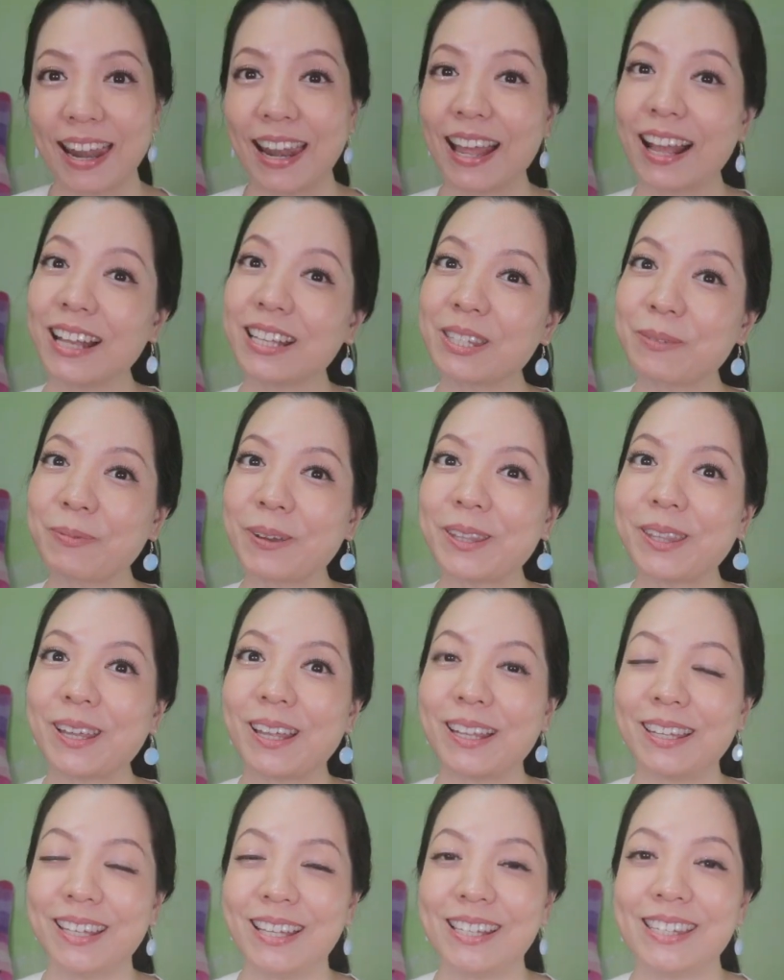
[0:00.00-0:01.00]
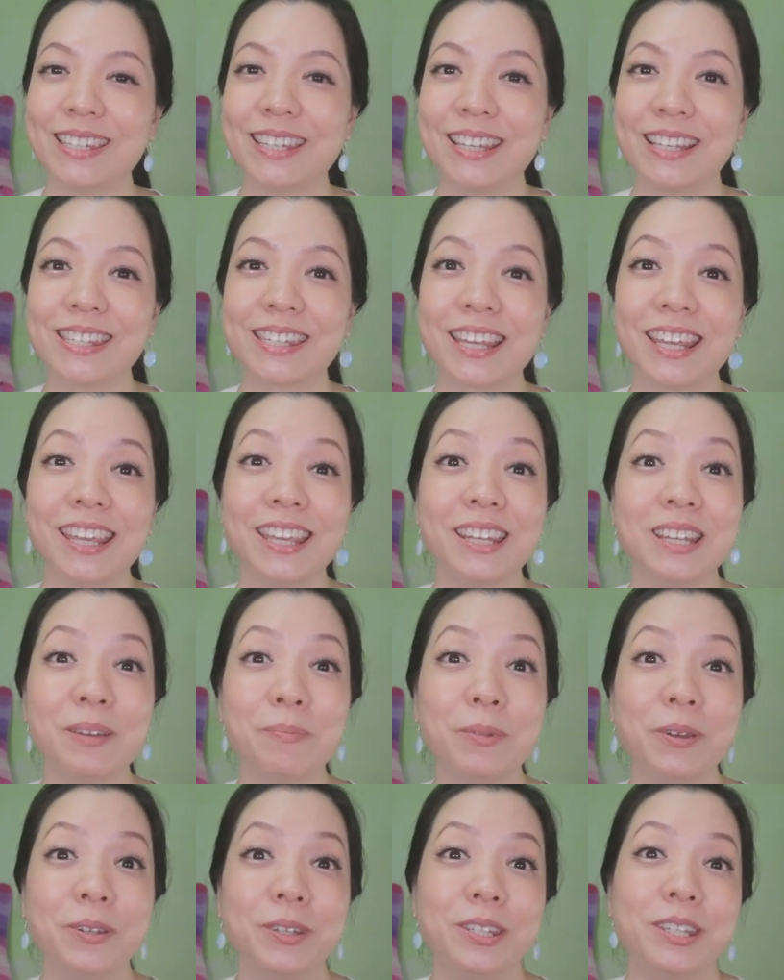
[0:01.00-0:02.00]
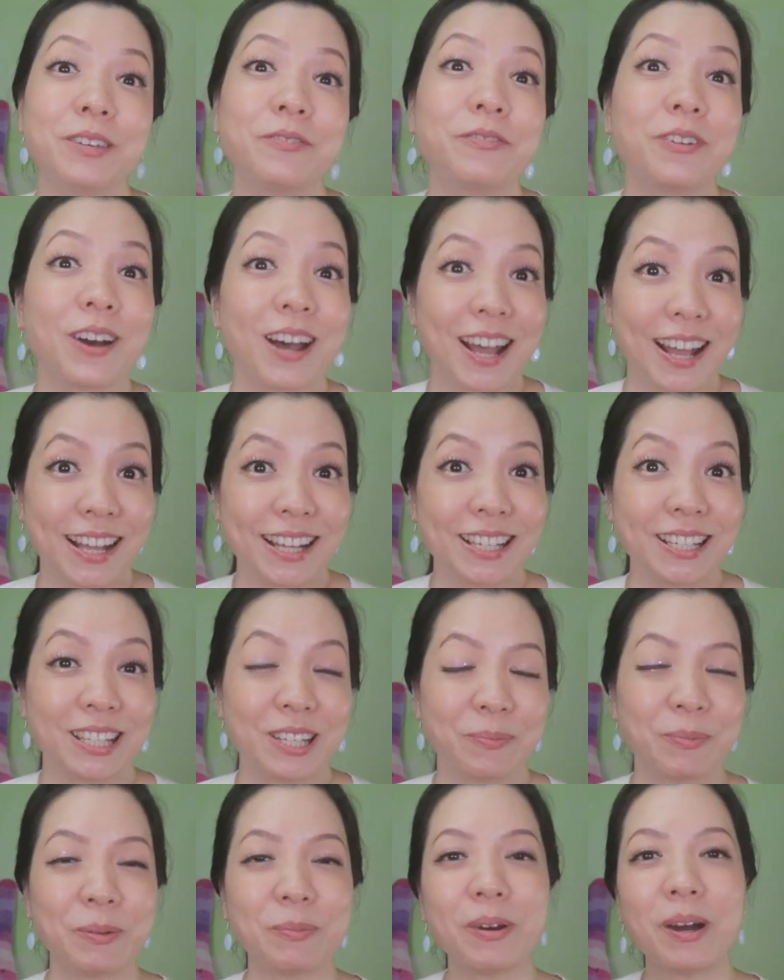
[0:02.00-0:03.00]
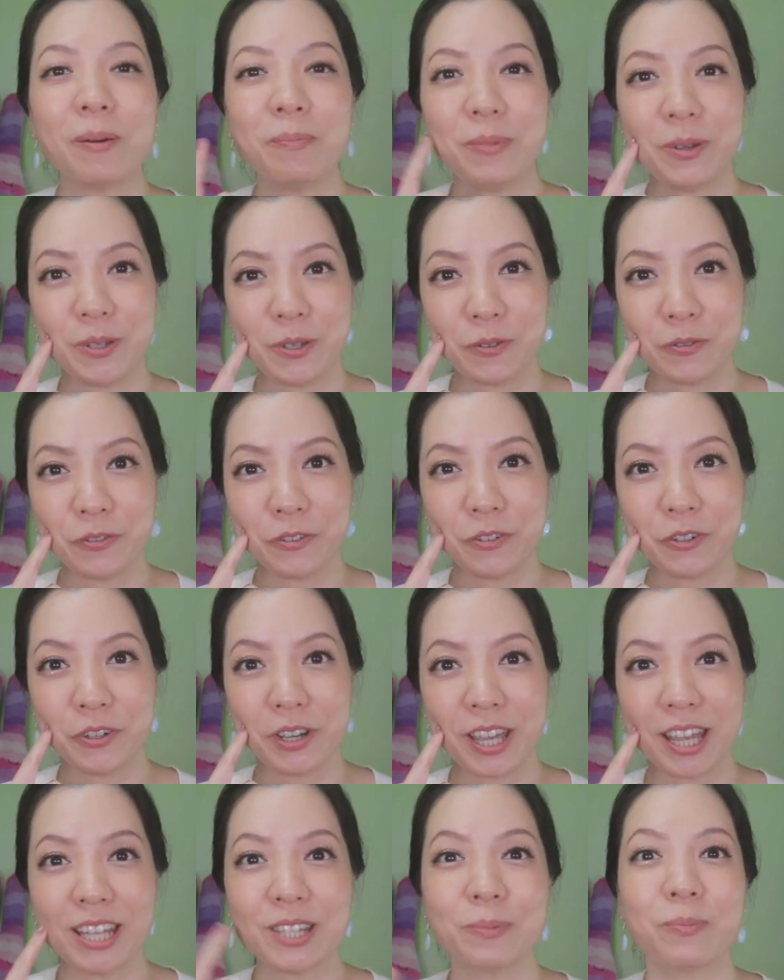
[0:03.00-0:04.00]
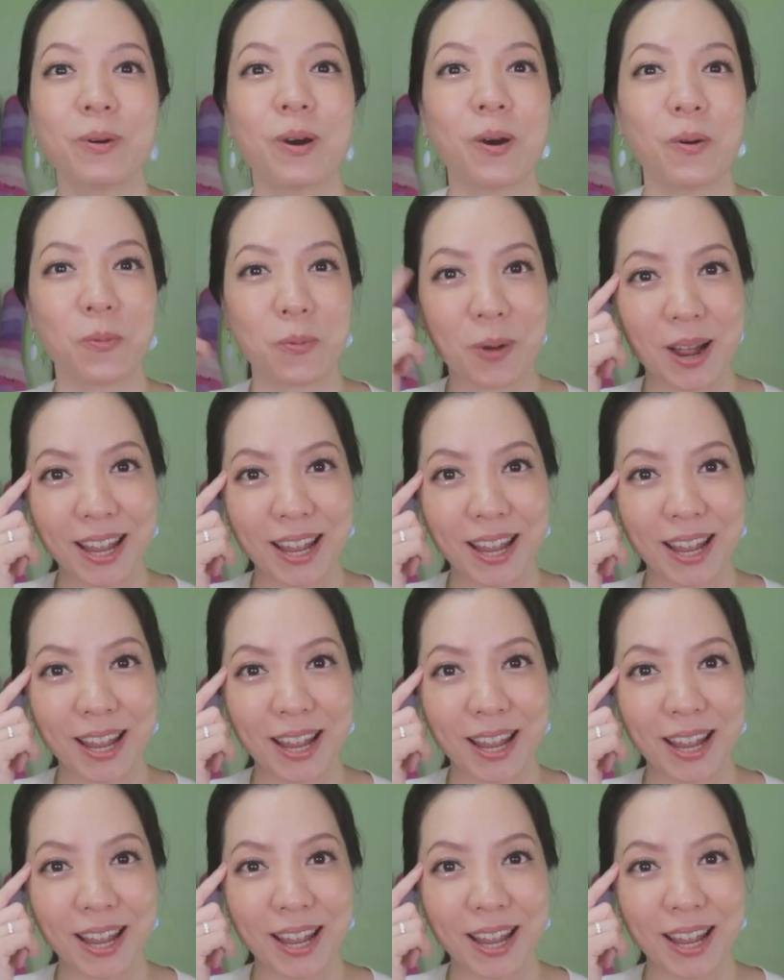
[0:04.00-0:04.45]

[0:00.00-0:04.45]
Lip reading: And last but not least, here's an inner beauty tip for us to be more beautiful and more